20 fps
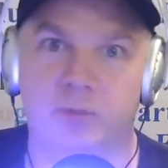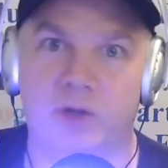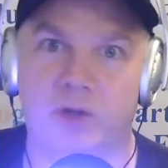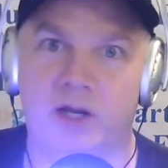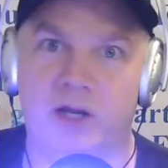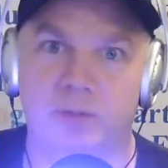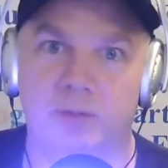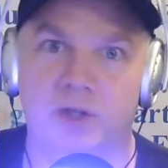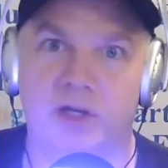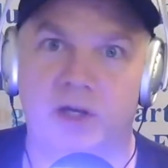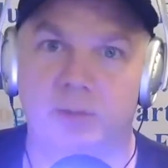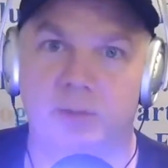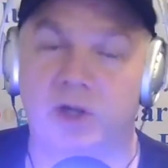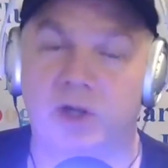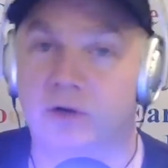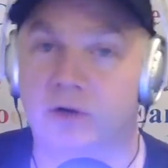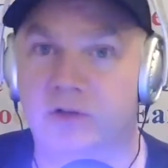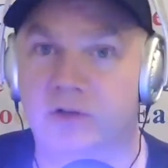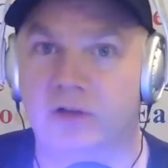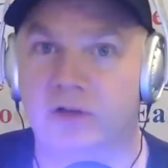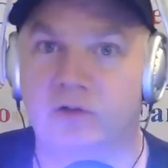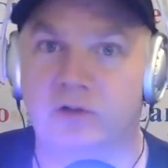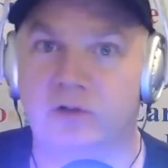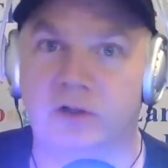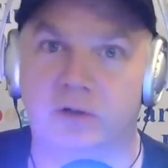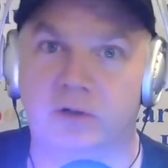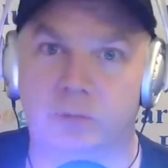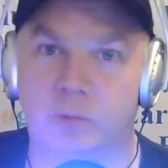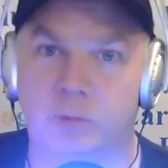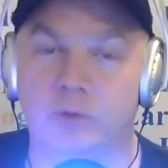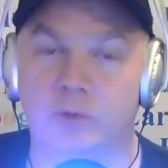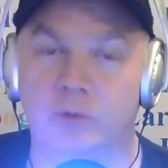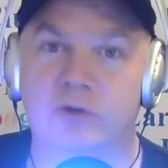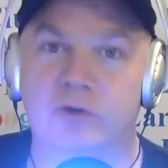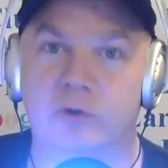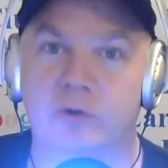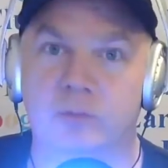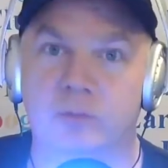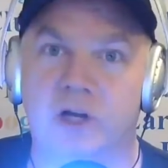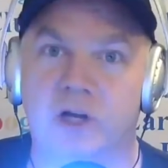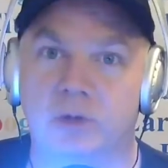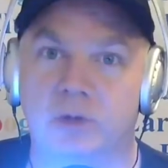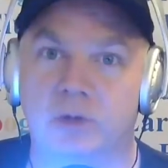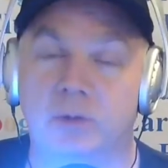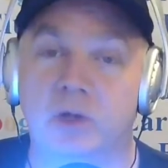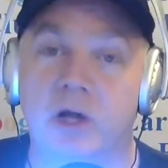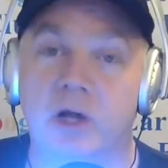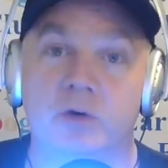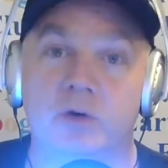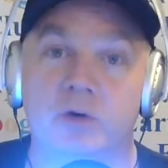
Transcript: blah, blah, blah, or Tesla Roadster, blah, blah, blah.